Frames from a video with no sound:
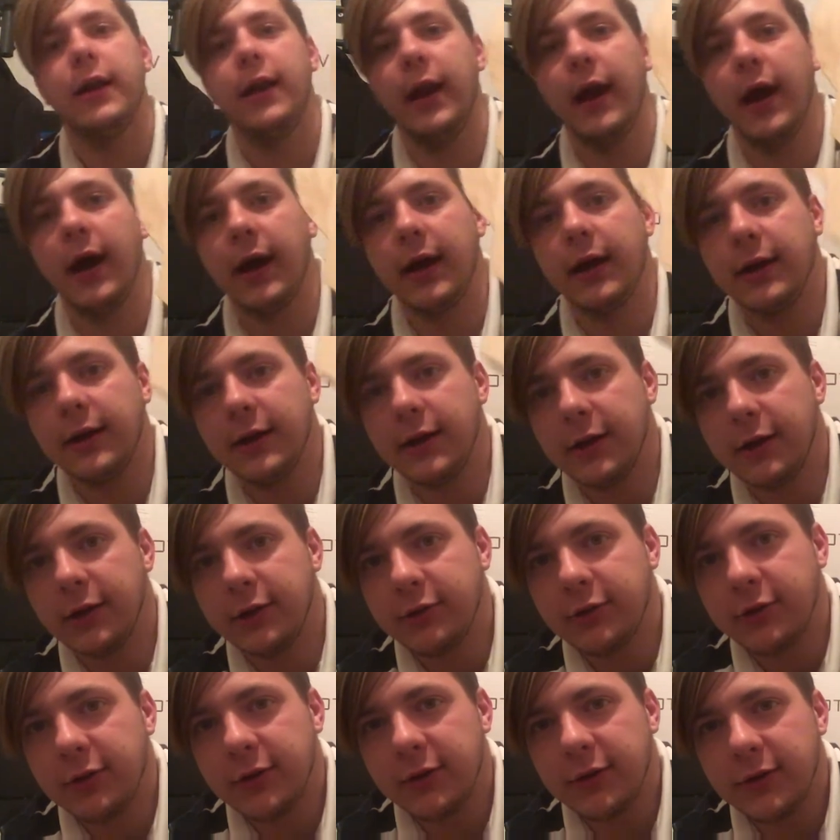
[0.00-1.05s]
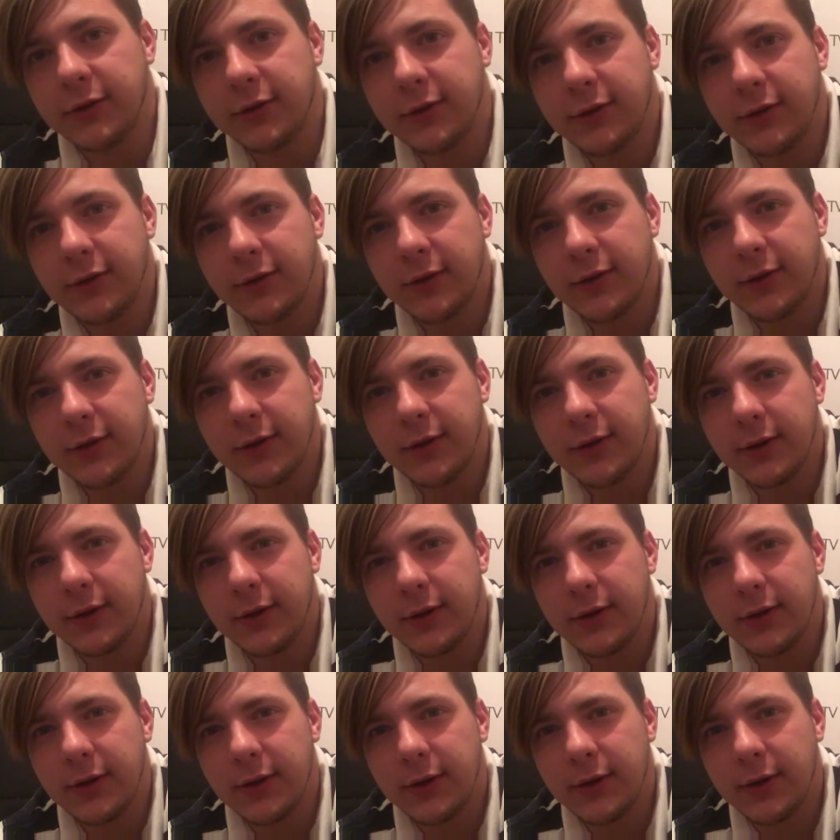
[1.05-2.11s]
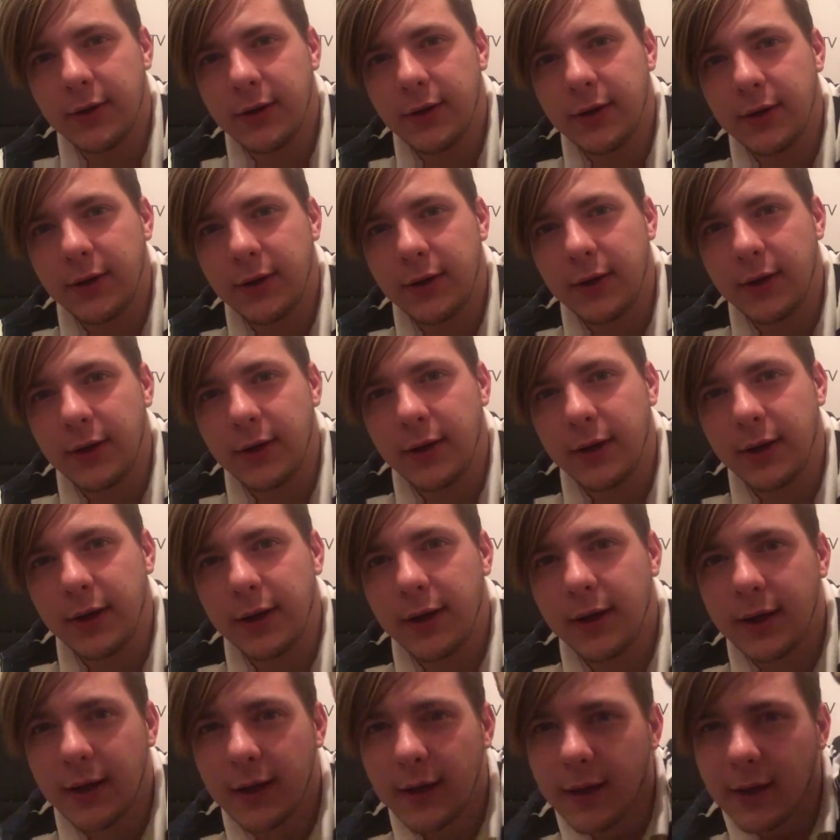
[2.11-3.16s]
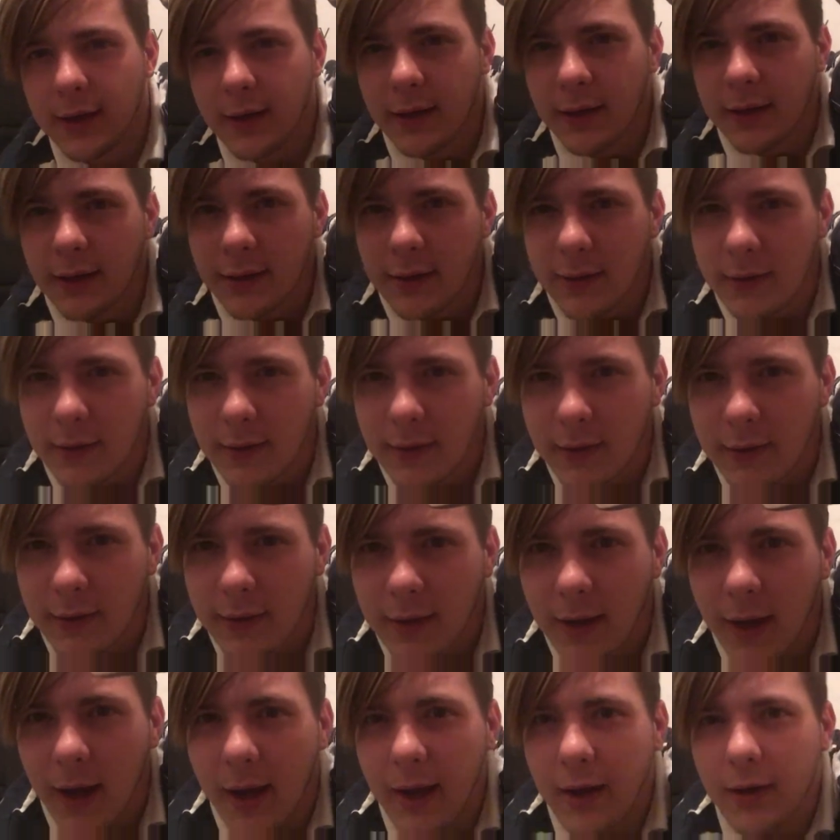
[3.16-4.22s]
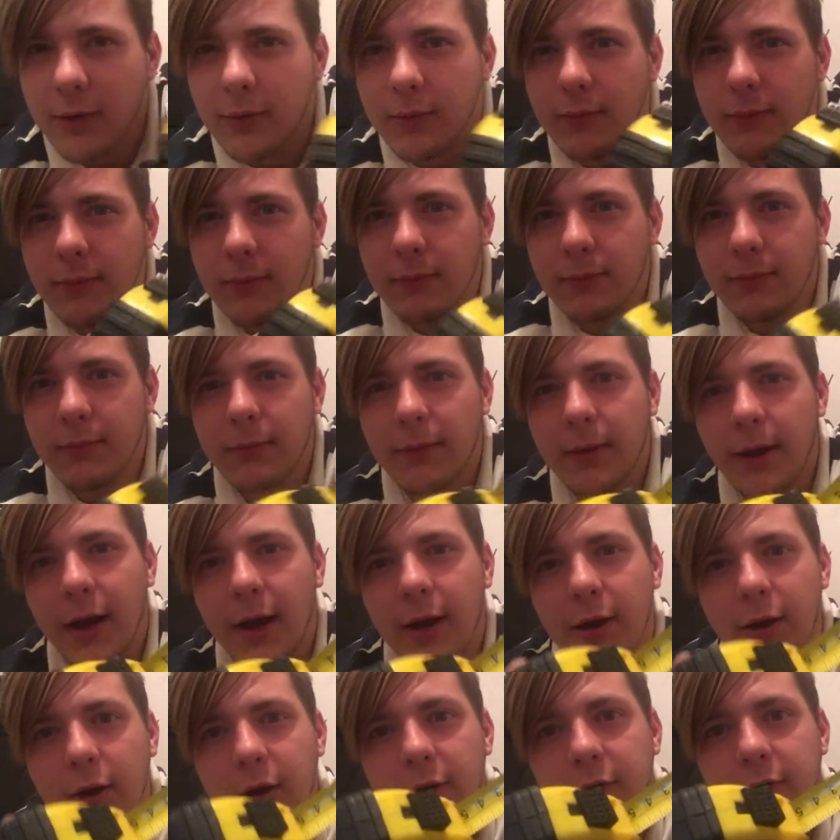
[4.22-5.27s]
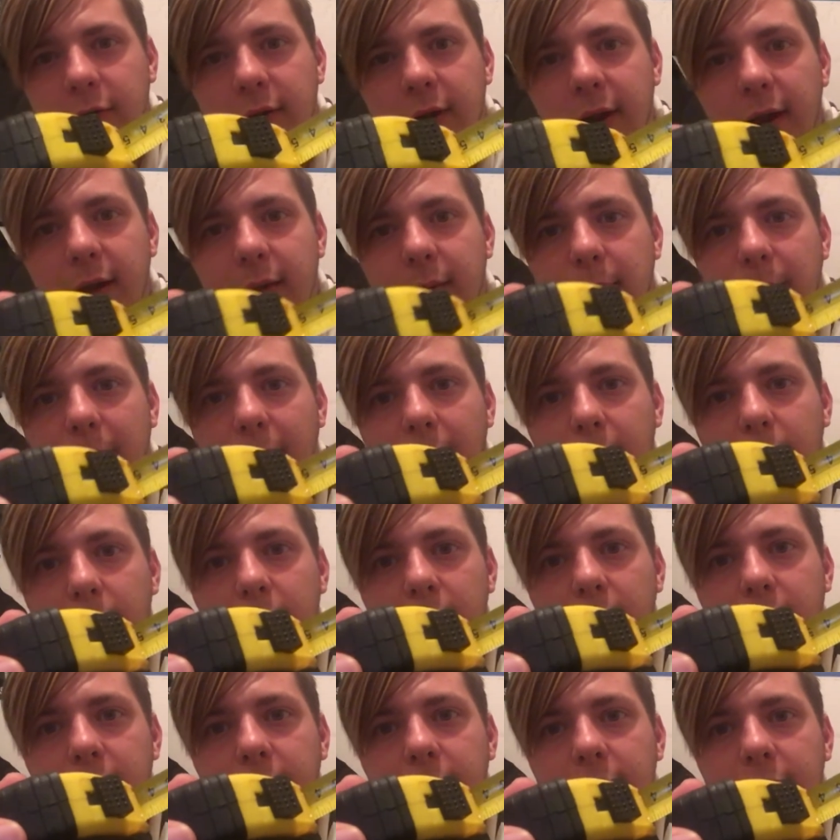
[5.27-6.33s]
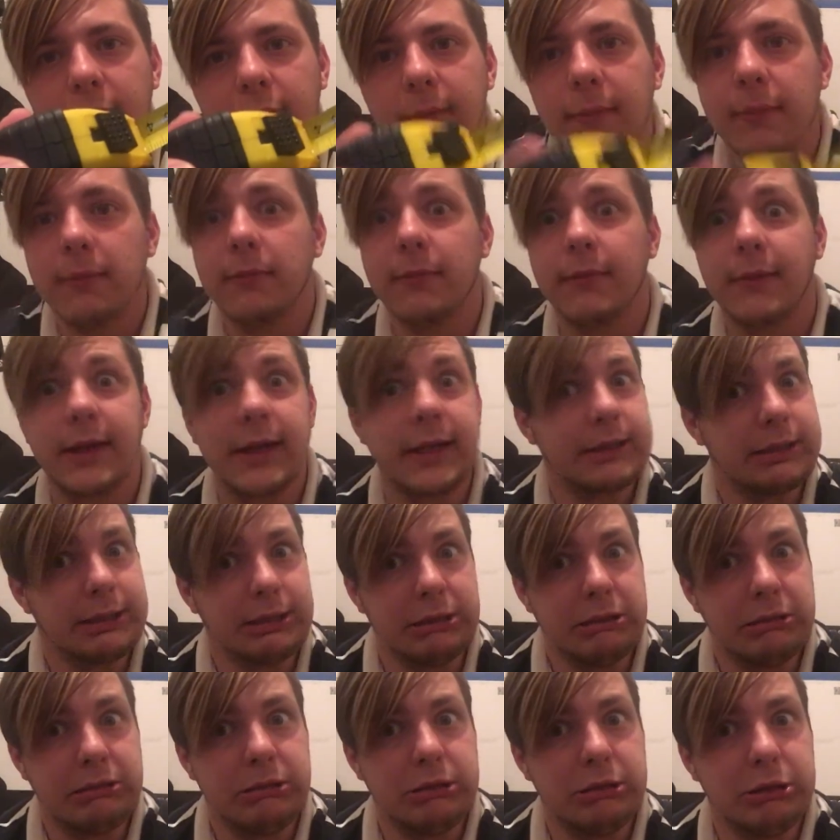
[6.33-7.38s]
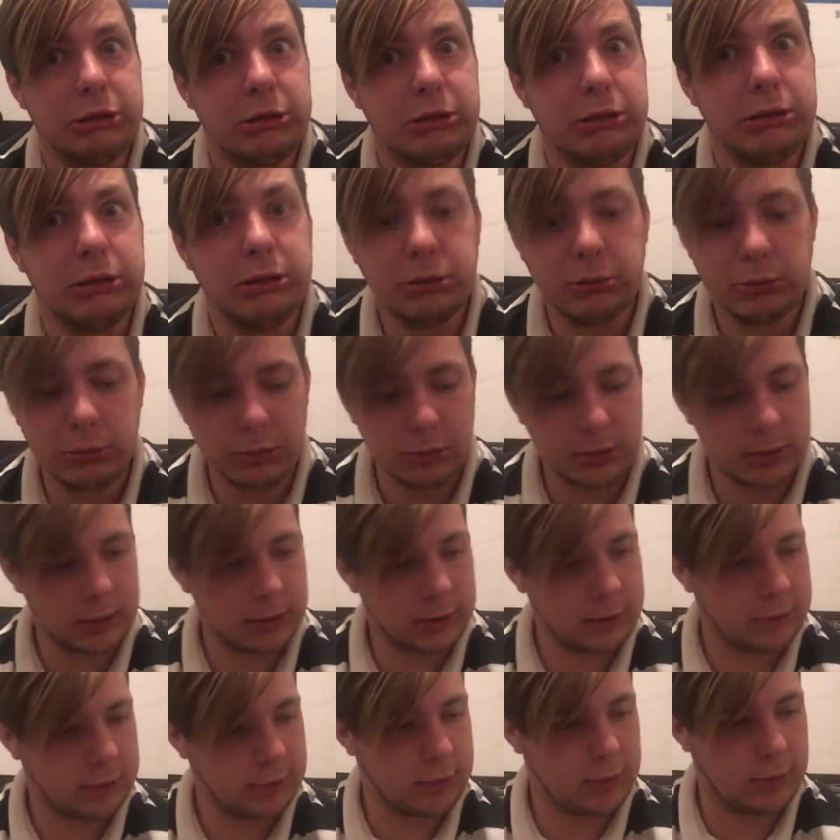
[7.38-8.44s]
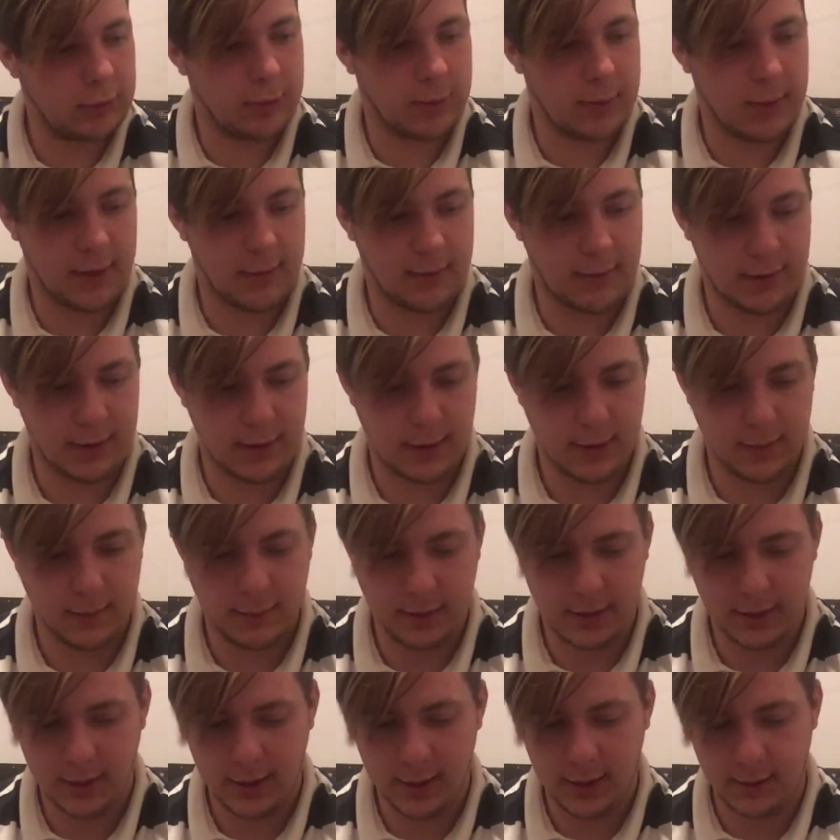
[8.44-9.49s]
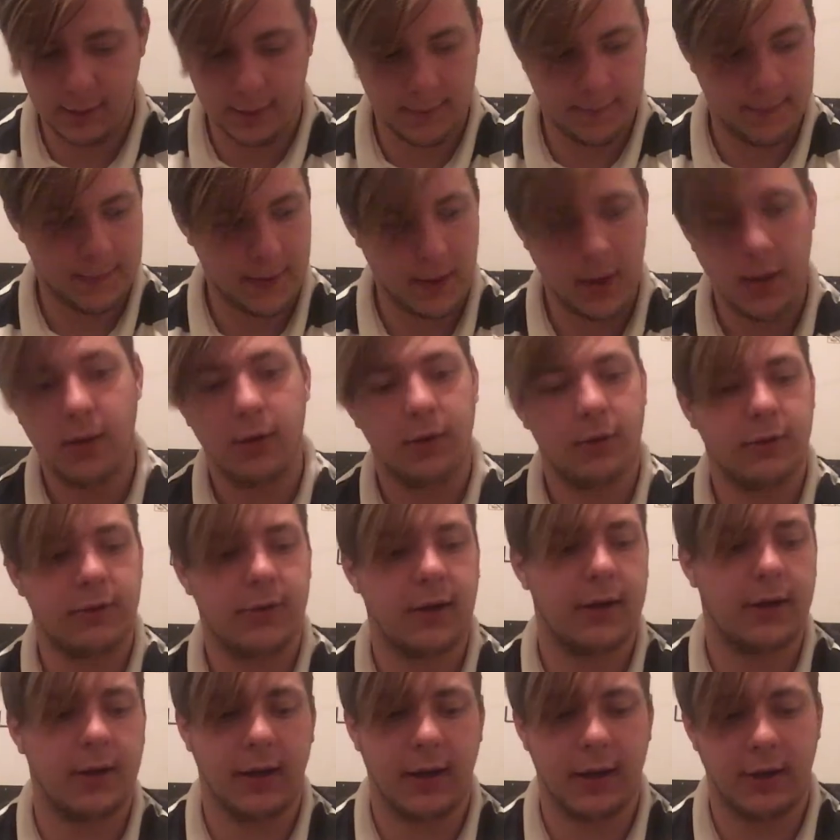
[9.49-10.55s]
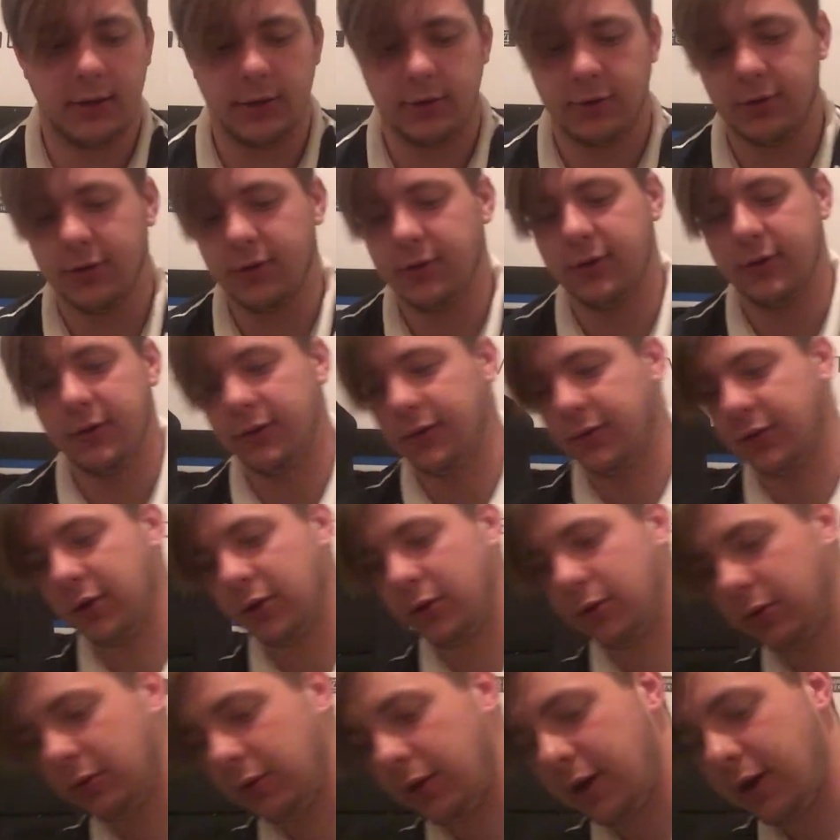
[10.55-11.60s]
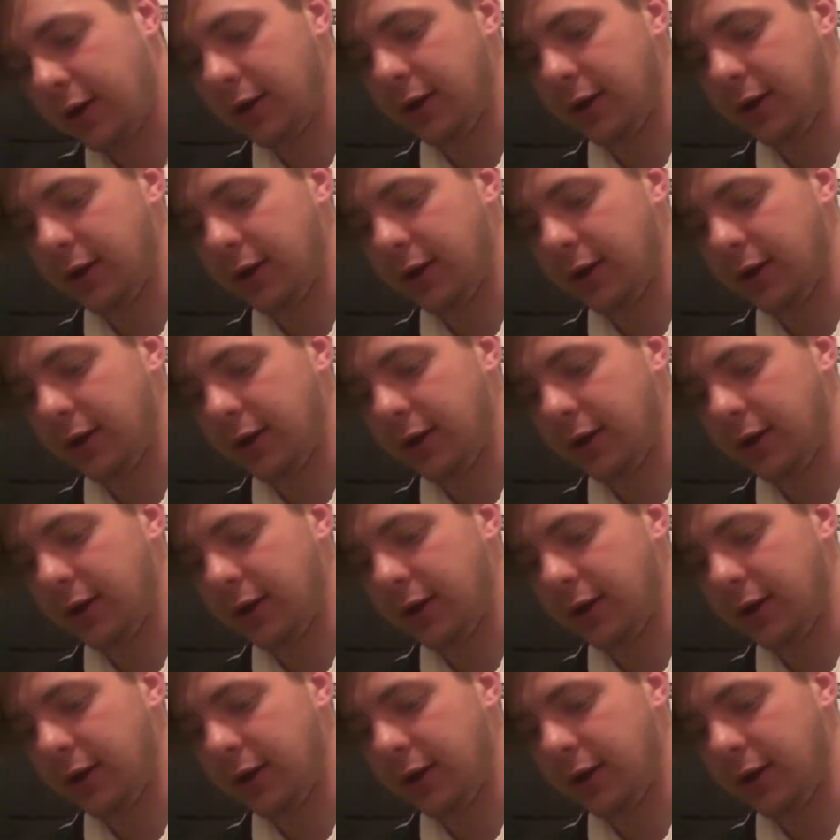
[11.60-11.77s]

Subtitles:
9 inches. Again, I don't understand backwards. New on YouTube and everything, but anyway, it goes down to 9 inches. So